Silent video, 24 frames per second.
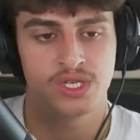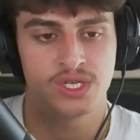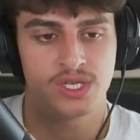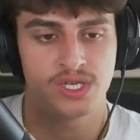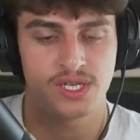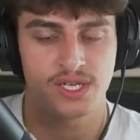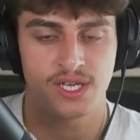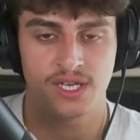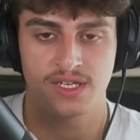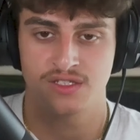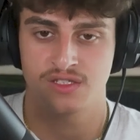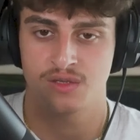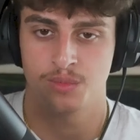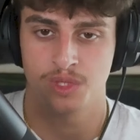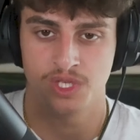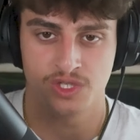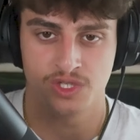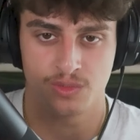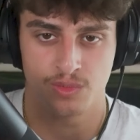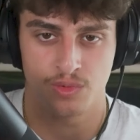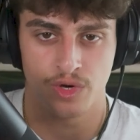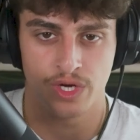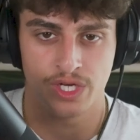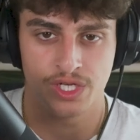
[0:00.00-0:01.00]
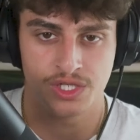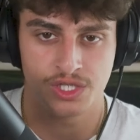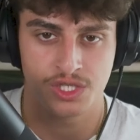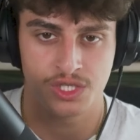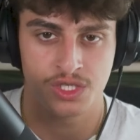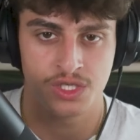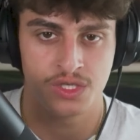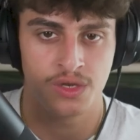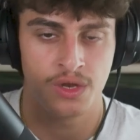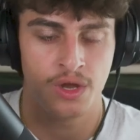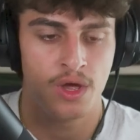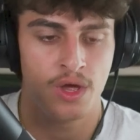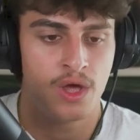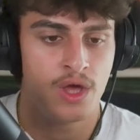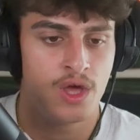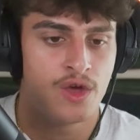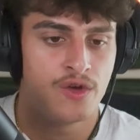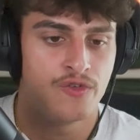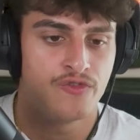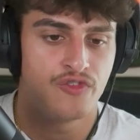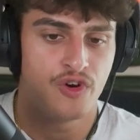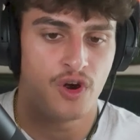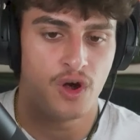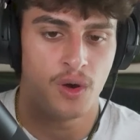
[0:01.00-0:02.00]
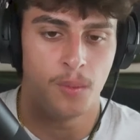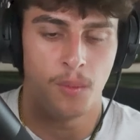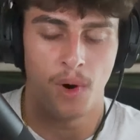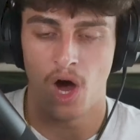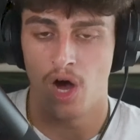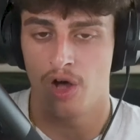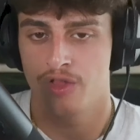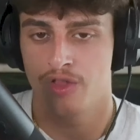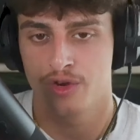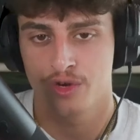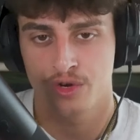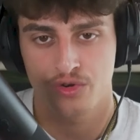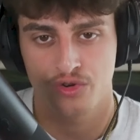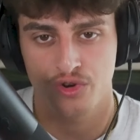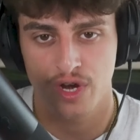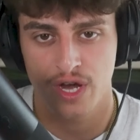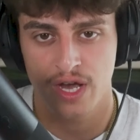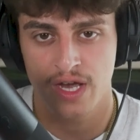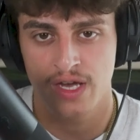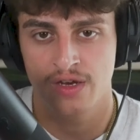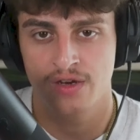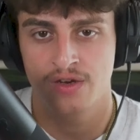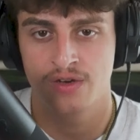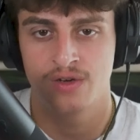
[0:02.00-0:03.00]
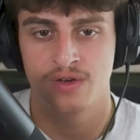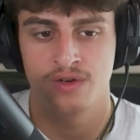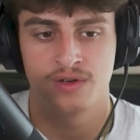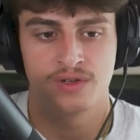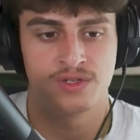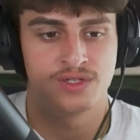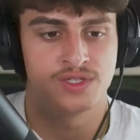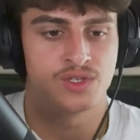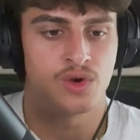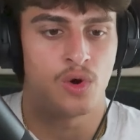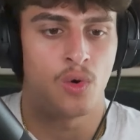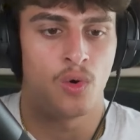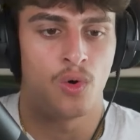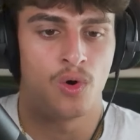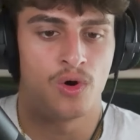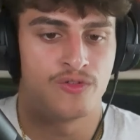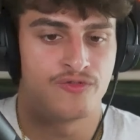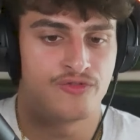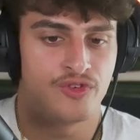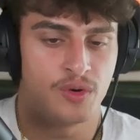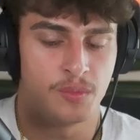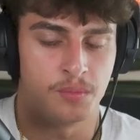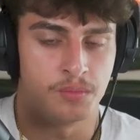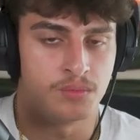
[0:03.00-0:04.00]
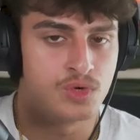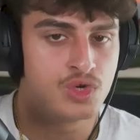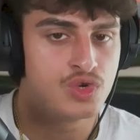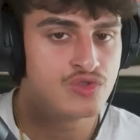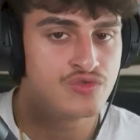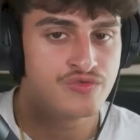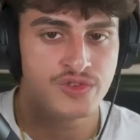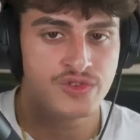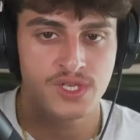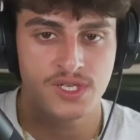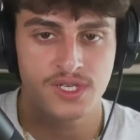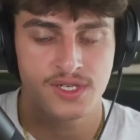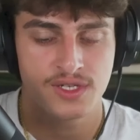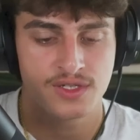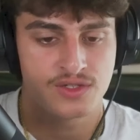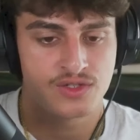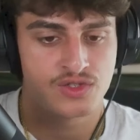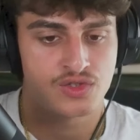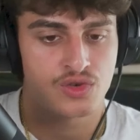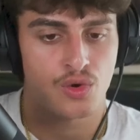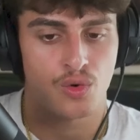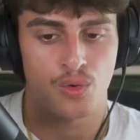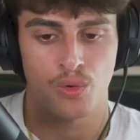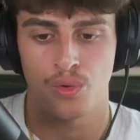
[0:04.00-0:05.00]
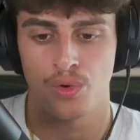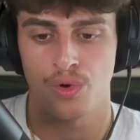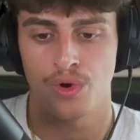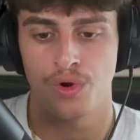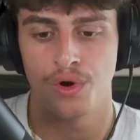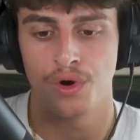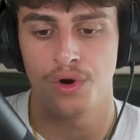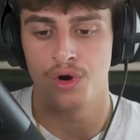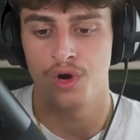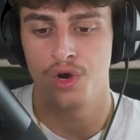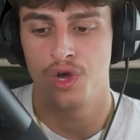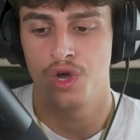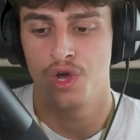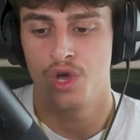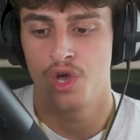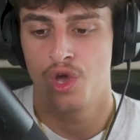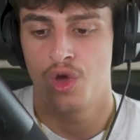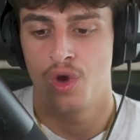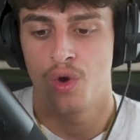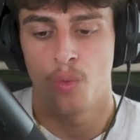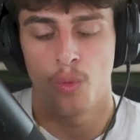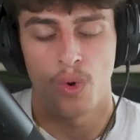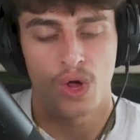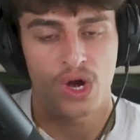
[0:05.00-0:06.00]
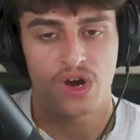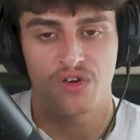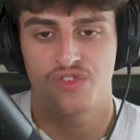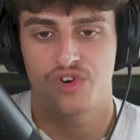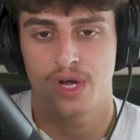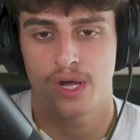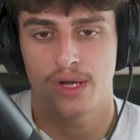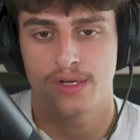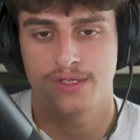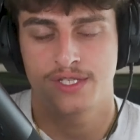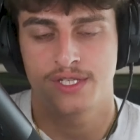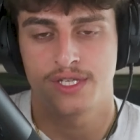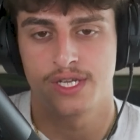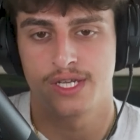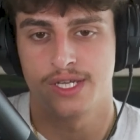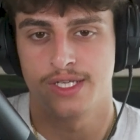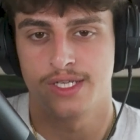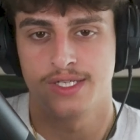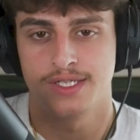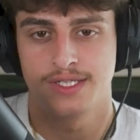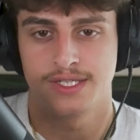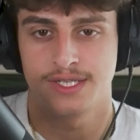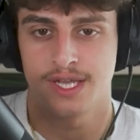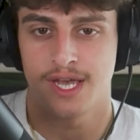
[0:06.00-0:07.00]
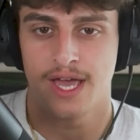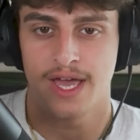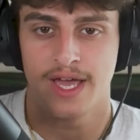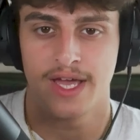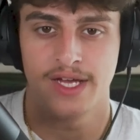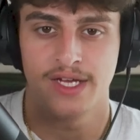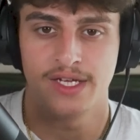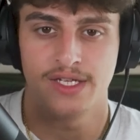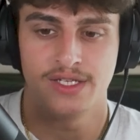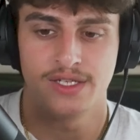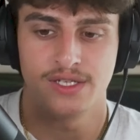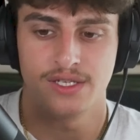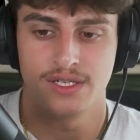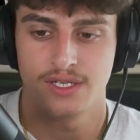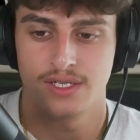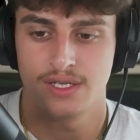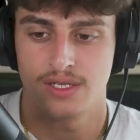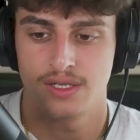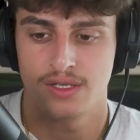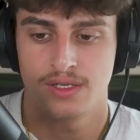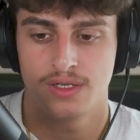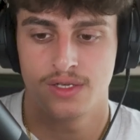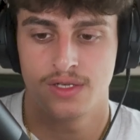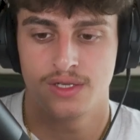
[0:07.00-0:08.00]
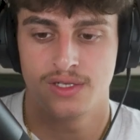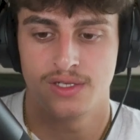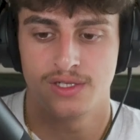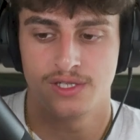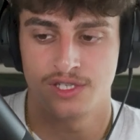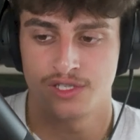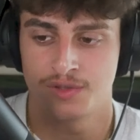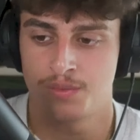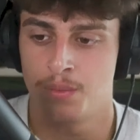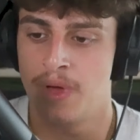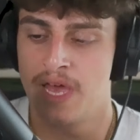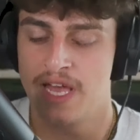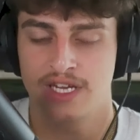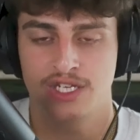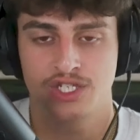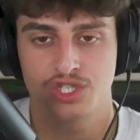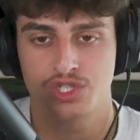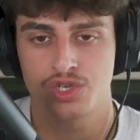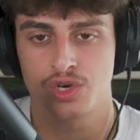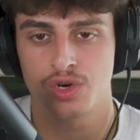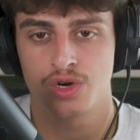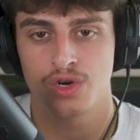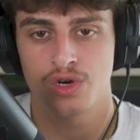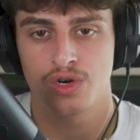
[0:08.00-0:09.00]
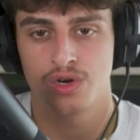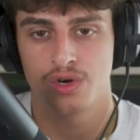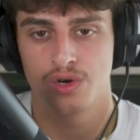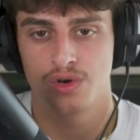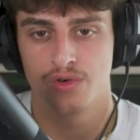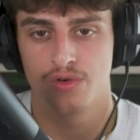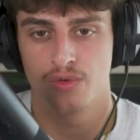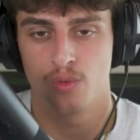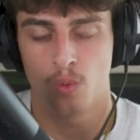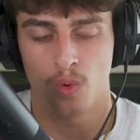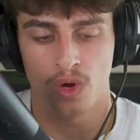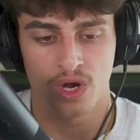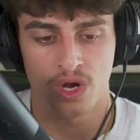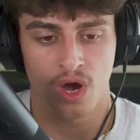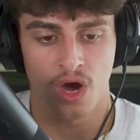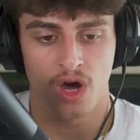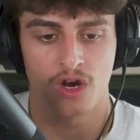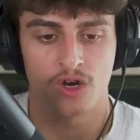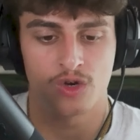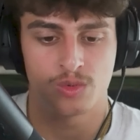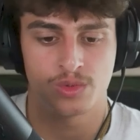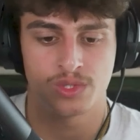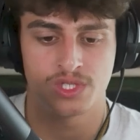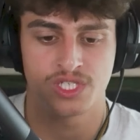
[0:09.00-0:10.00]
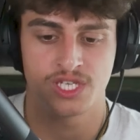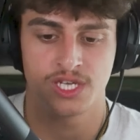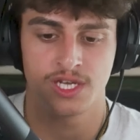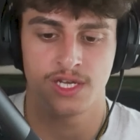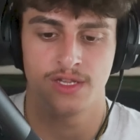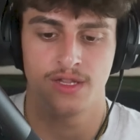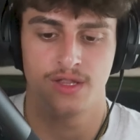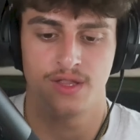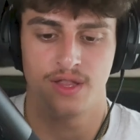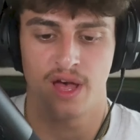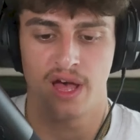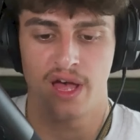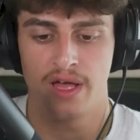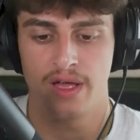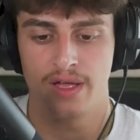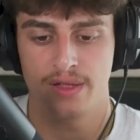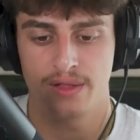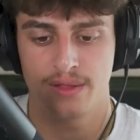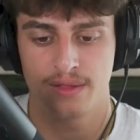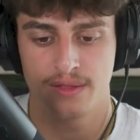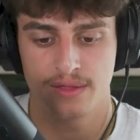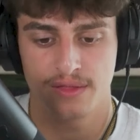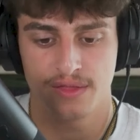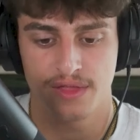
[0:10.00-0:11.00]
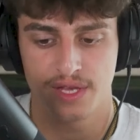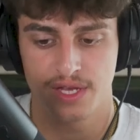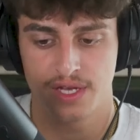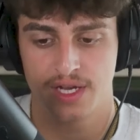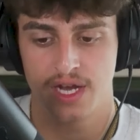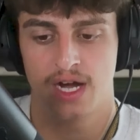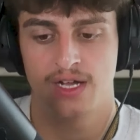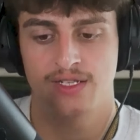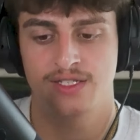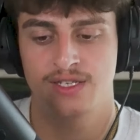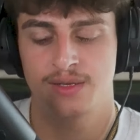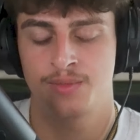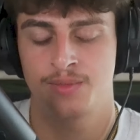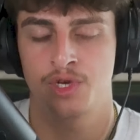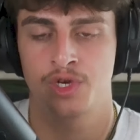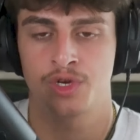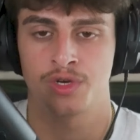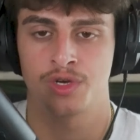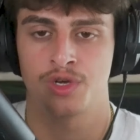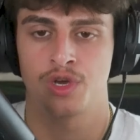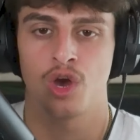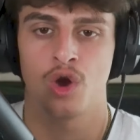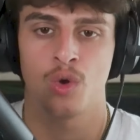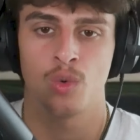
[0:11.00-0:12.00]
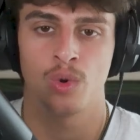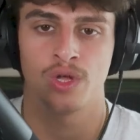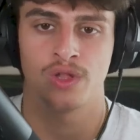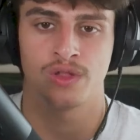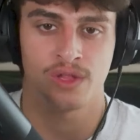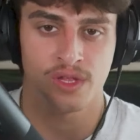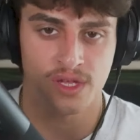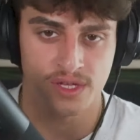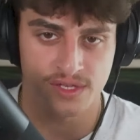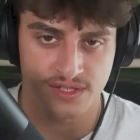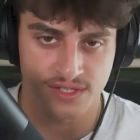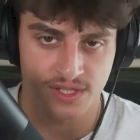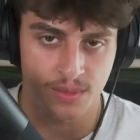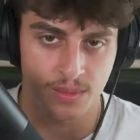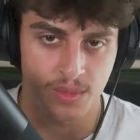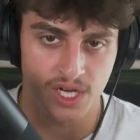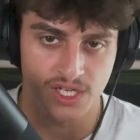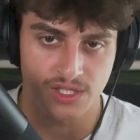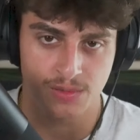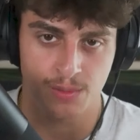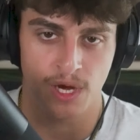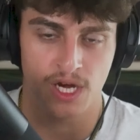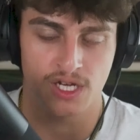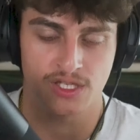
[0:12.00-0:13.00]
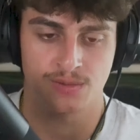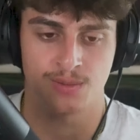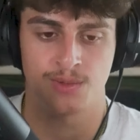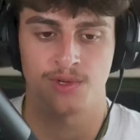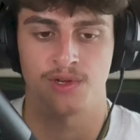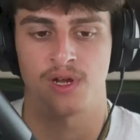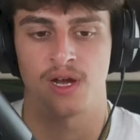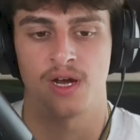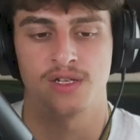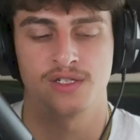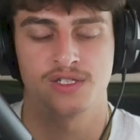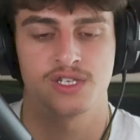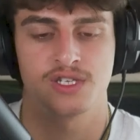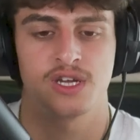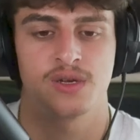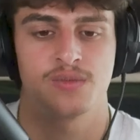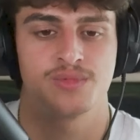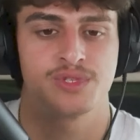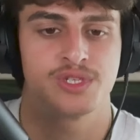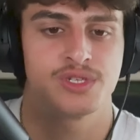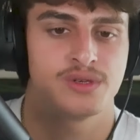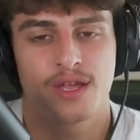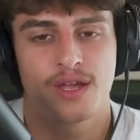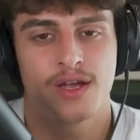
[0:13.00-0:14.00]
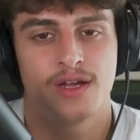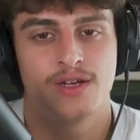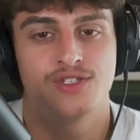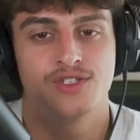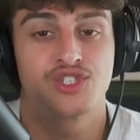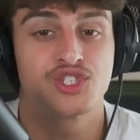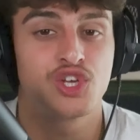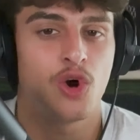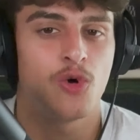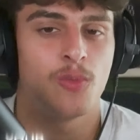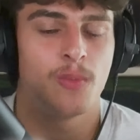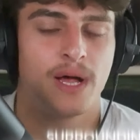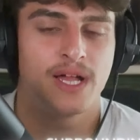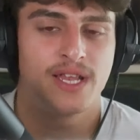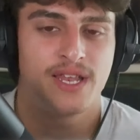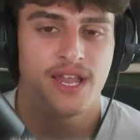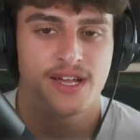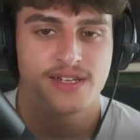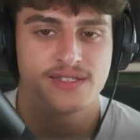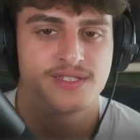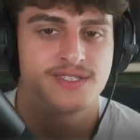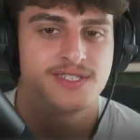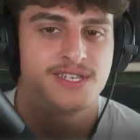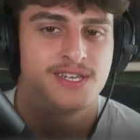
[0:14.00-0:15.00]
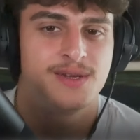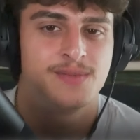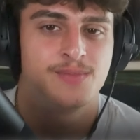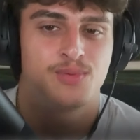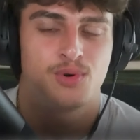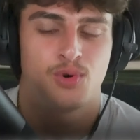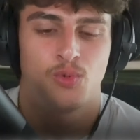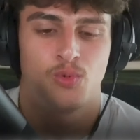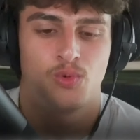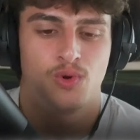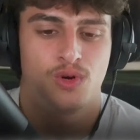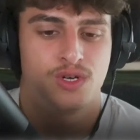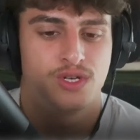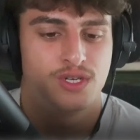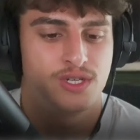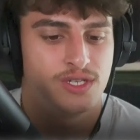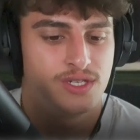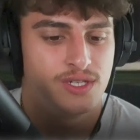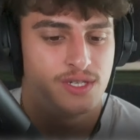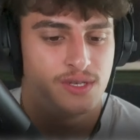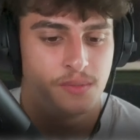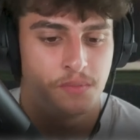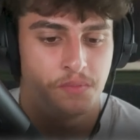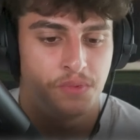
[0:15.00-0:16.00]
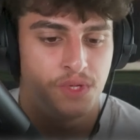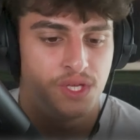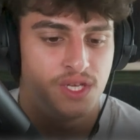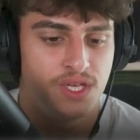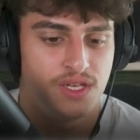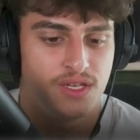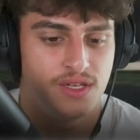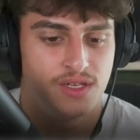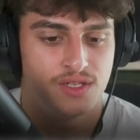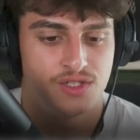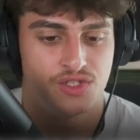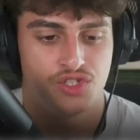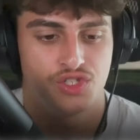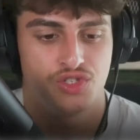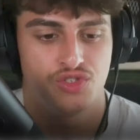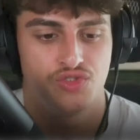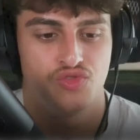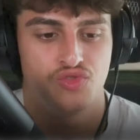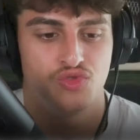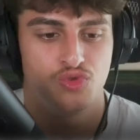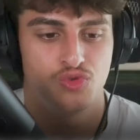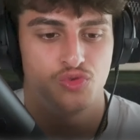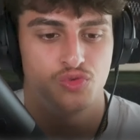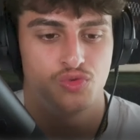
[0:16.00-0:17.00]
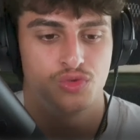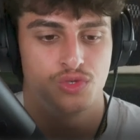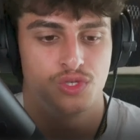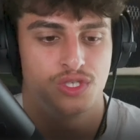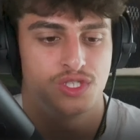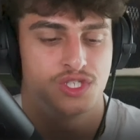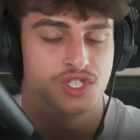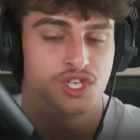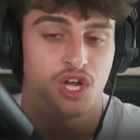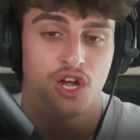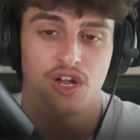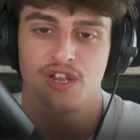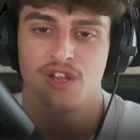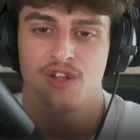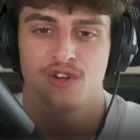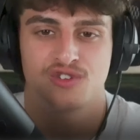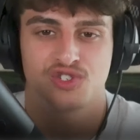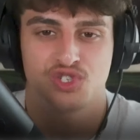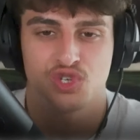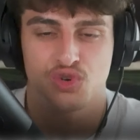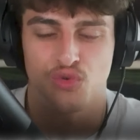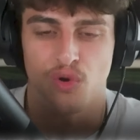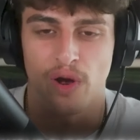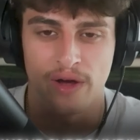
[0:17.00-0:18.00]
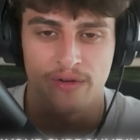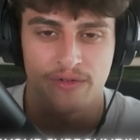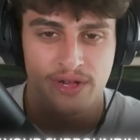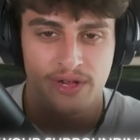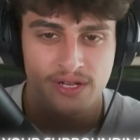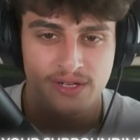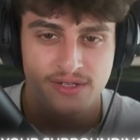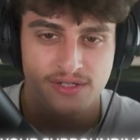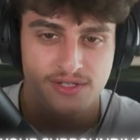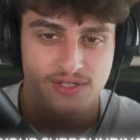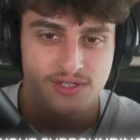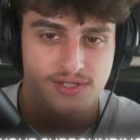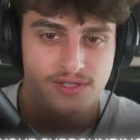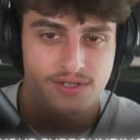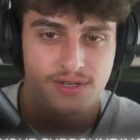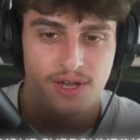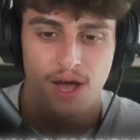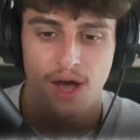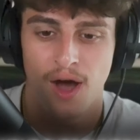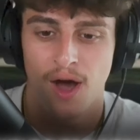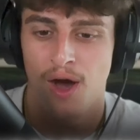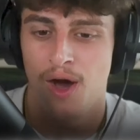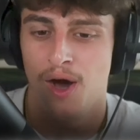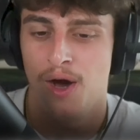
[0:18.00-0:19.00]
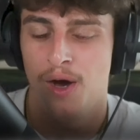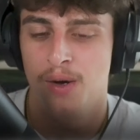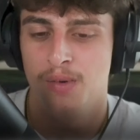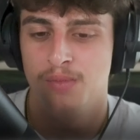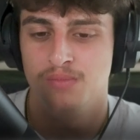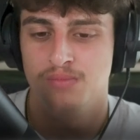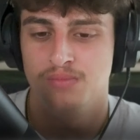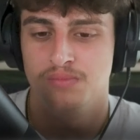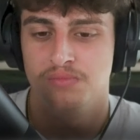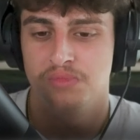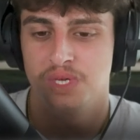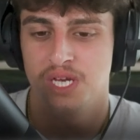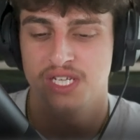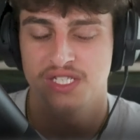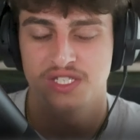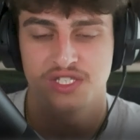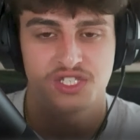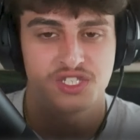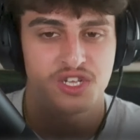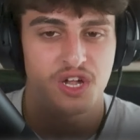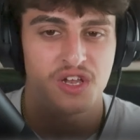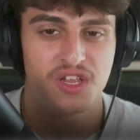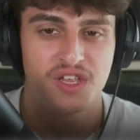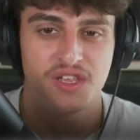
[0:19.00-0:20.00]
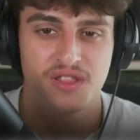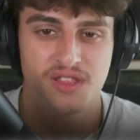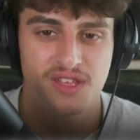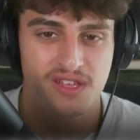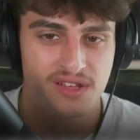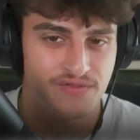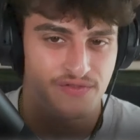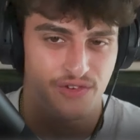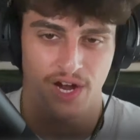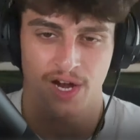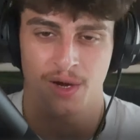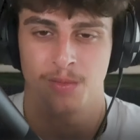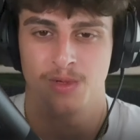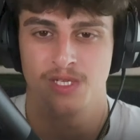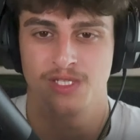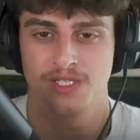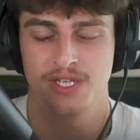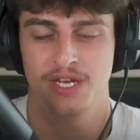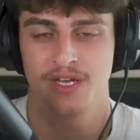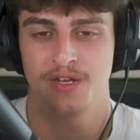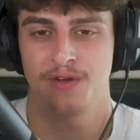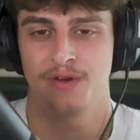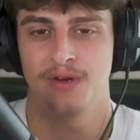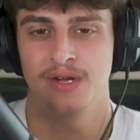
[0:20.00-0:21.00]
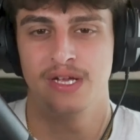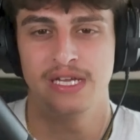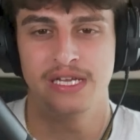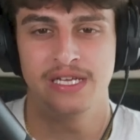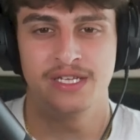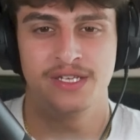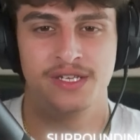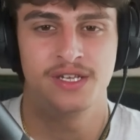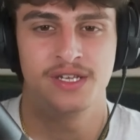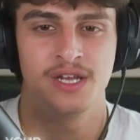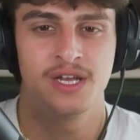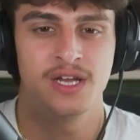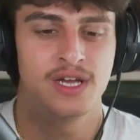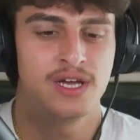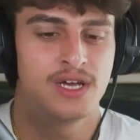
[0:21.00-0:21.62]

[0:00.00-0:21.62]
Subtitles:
get some inspiration from other creators or from movies or whatever else it is, and just make sure 100% that the concept you're going to go with is the best possible concept. So my next tip would be to study your surroundings, and study the environments that you're in.